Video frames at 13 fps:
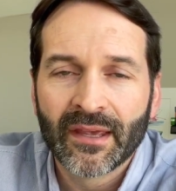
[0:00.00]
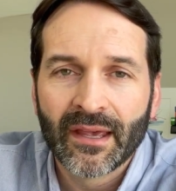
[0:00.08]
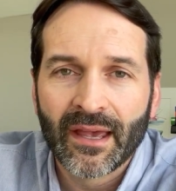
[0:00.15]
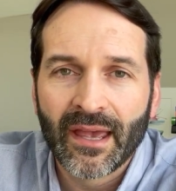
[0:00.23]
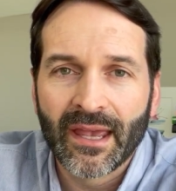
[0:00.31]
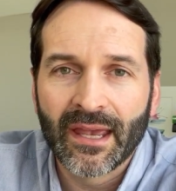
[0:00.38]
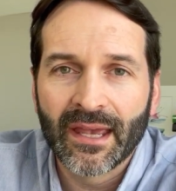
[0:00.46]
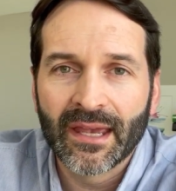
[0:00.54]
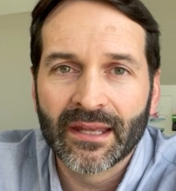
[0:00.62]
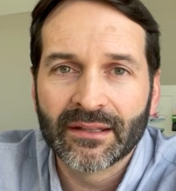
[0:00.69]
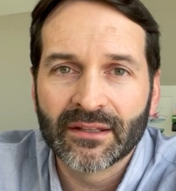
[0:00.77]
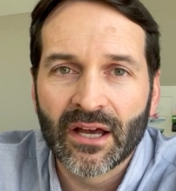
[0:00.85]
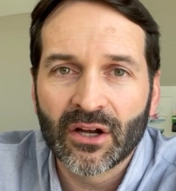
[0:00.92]

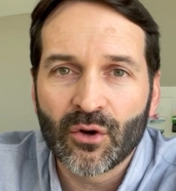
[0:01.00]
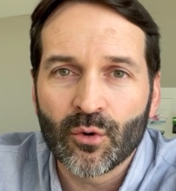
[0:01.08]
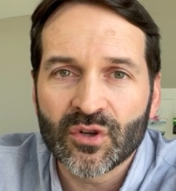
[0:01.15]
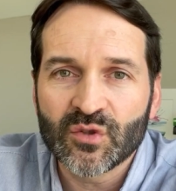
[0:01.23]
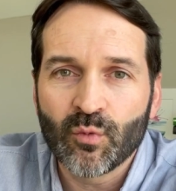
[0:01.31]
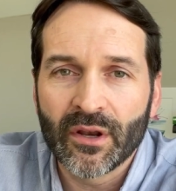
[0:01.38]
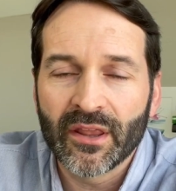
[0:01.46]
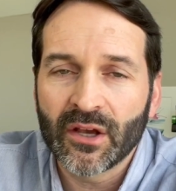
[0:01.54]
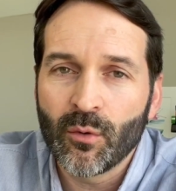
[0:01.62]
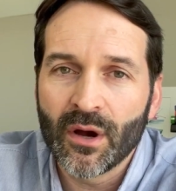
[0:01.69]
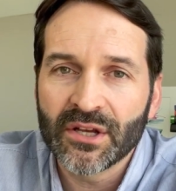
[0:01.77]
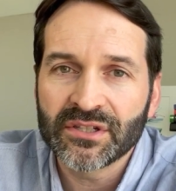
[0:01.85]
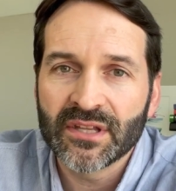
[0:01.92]
And of course, one of the
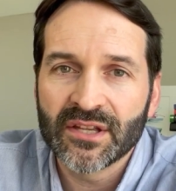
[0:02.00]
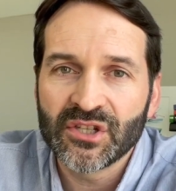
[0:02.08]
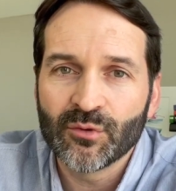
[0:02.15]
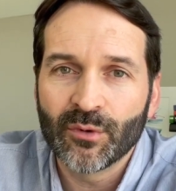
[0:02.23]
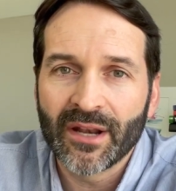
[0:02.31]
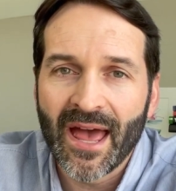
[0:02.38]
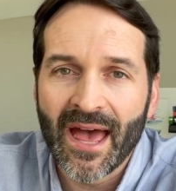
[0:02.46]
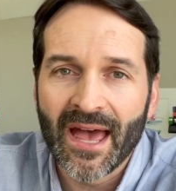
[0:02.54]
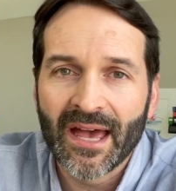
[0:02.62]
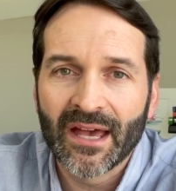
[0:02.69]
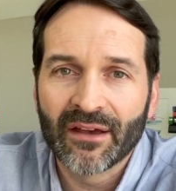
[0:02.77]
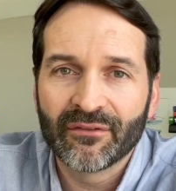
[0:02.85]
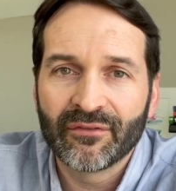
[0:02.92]
questions that you want to
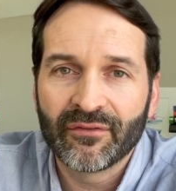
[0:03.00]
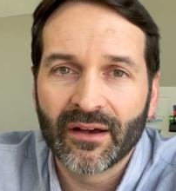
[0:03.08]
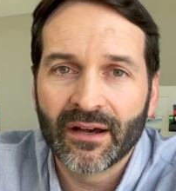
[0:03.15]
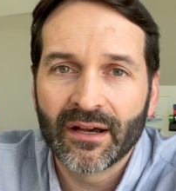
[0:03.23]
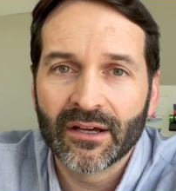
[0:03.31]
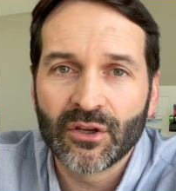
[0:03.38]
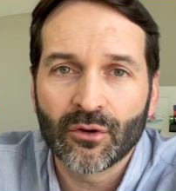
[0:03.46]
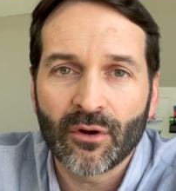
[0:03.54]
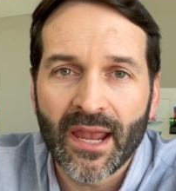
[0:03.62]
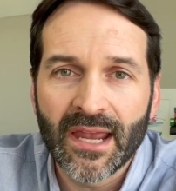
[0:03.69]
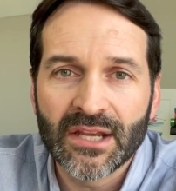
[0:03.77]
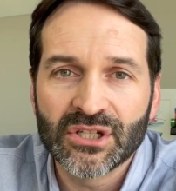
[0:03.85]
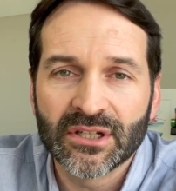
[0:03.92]
have your
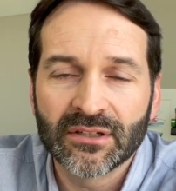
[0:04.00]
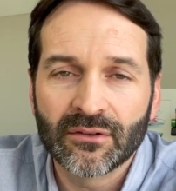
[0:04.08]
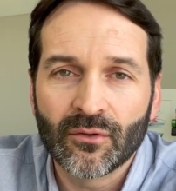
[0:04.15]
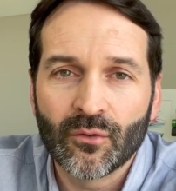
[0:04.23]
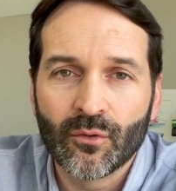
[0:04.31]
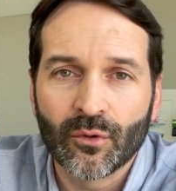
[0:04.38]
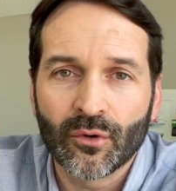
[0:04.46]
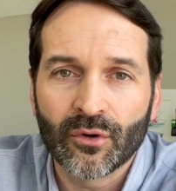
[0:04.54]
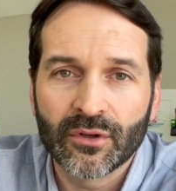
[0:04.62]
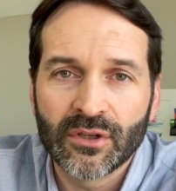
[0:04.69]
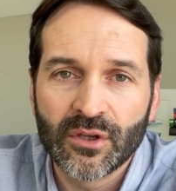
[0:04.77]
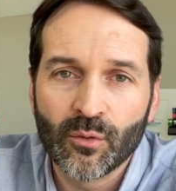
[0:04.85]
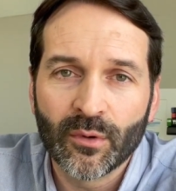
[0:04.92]
agent or
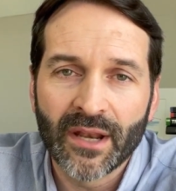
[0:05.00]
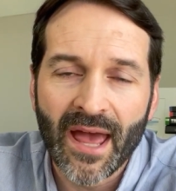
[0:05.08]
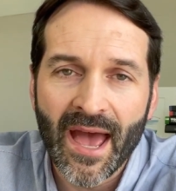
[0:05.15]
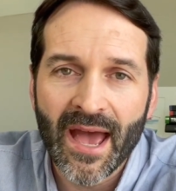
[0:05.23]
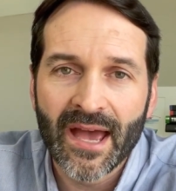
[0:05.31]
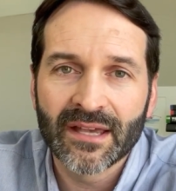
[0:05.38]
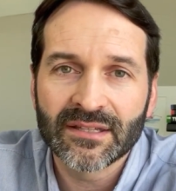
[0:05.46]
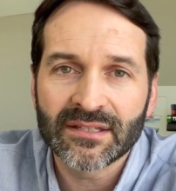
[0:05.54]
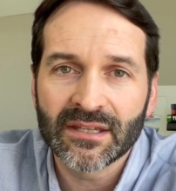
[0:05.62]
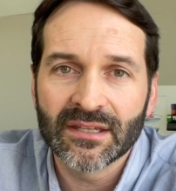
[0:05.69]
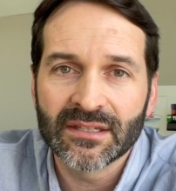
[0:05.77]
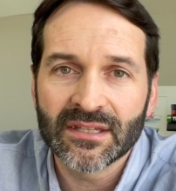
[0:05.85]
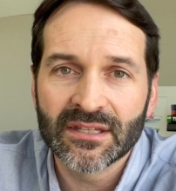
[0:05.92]
you want to ask
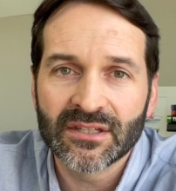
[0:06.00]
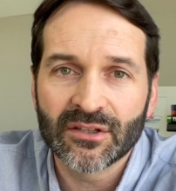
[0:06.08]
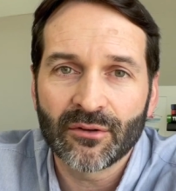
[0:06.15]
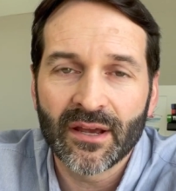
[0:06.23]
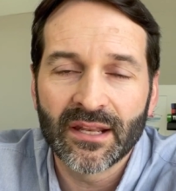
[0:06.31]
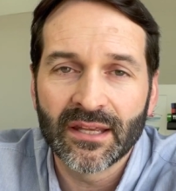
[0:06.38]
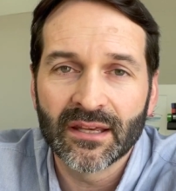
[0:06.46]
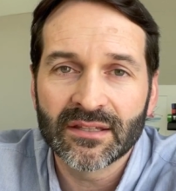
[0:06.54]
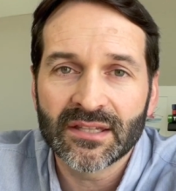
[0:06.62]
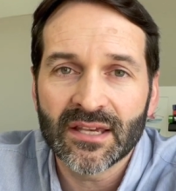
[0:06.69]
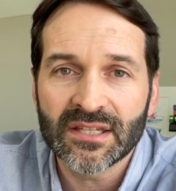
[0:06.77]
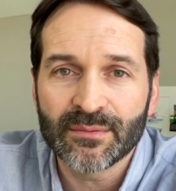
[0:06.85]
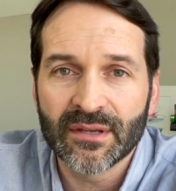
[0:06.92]
is there any
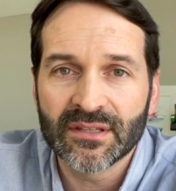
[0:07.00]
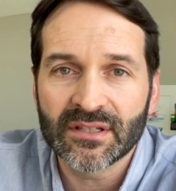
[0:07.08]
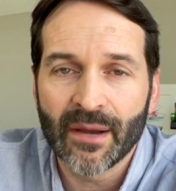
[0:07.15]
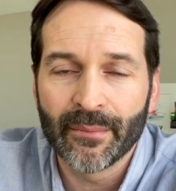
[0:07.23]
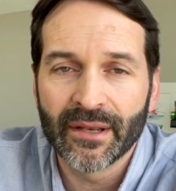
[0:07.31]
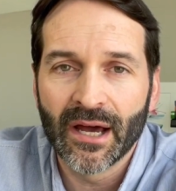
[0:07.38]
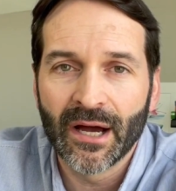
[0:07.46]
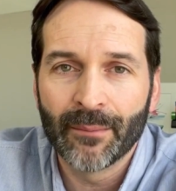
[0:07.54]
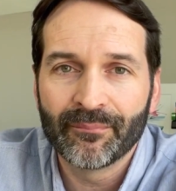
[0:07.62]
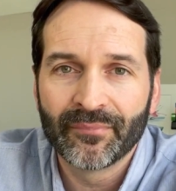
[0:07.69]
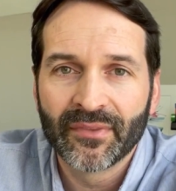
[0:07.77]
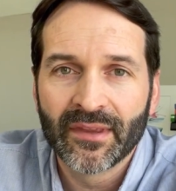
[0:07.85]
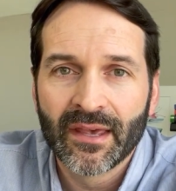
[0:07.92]
assessments coming up?
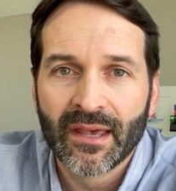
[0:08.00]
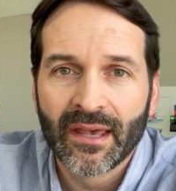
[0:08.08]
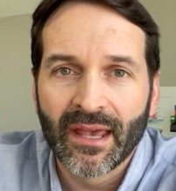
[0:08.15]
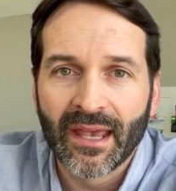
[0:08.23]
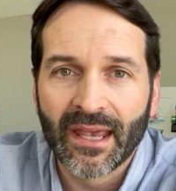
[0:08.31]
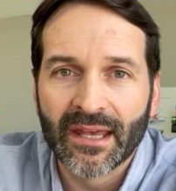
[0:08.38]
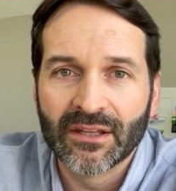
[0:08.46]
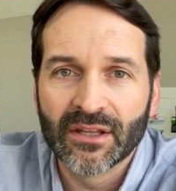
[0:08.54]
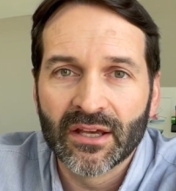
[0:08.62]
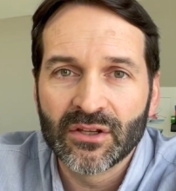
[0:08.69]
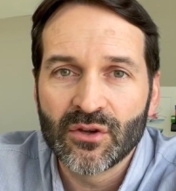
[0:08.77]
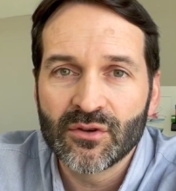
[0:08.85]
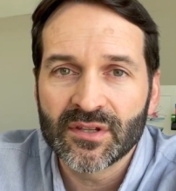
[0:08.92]

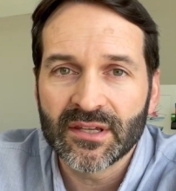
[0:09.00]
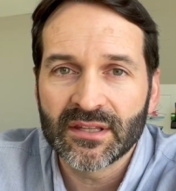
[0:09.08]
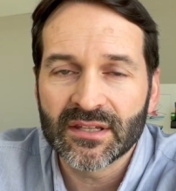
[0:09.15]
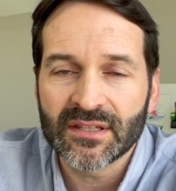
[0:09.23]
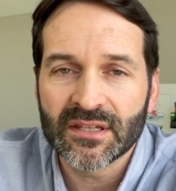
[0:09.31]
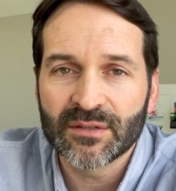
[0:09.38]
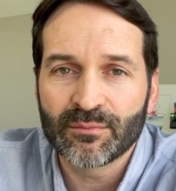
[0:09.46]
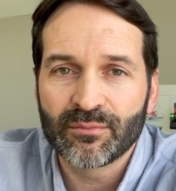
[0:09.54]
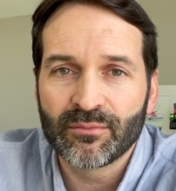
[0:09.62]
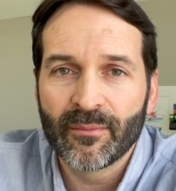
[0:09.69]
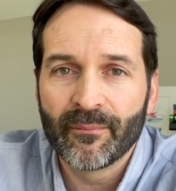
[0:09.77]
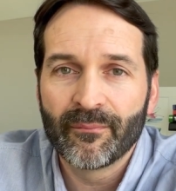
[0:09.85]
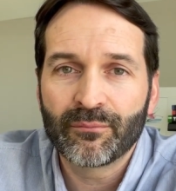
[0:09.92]
And usually this is
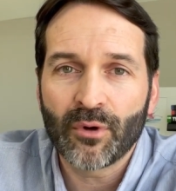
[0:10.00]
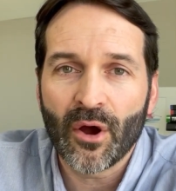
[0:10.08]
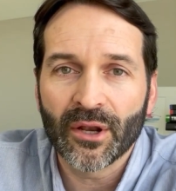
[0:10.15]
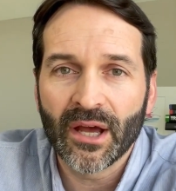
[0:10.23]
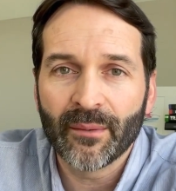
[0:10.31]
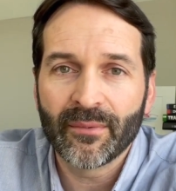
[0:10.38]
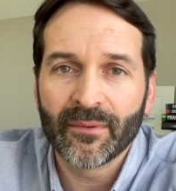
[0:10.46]
brought up